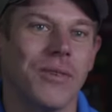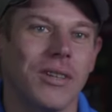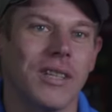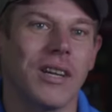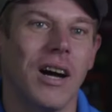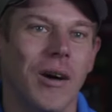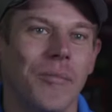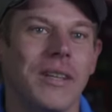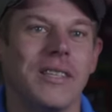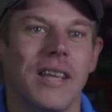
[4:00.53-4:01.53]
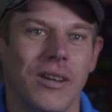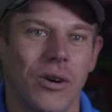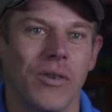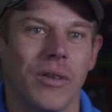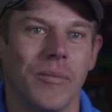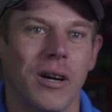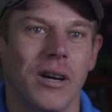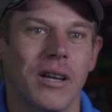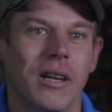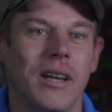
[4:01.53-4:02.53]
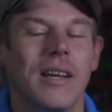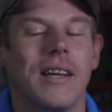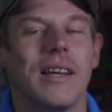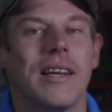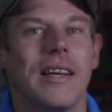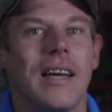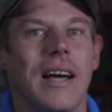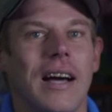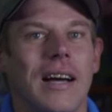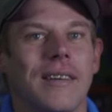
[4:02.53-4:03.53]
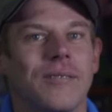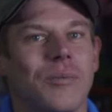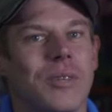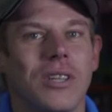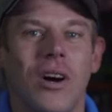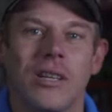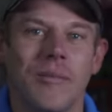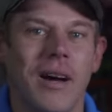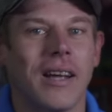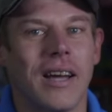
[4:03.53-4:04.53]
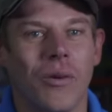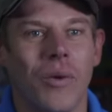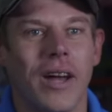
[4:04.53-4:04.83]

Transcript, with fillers: for us to come and take over the park. Uh, we talked about it, kind of